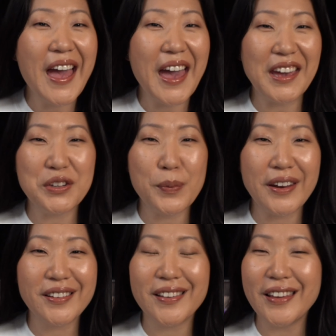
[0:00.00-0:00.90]
Hey
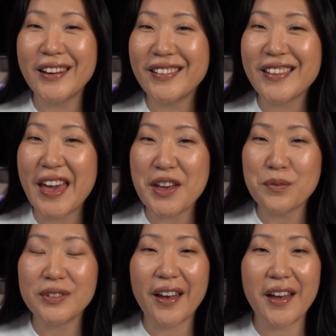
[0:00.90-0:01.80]
TubeBuddies, it is
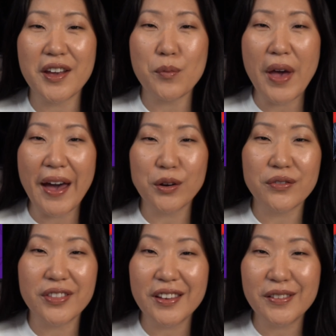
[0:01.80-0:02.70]
game time. Out
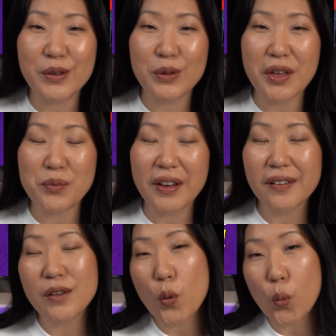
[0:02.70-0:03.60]
of these two
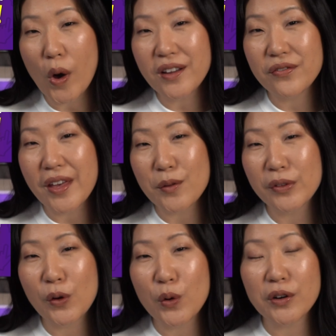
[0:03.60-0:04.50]
thumbnails, one of them
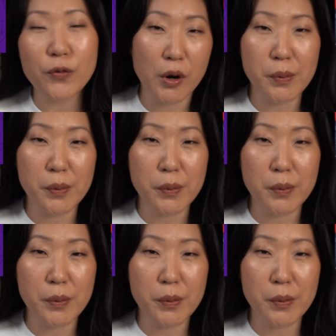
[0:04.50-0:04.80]
scored forty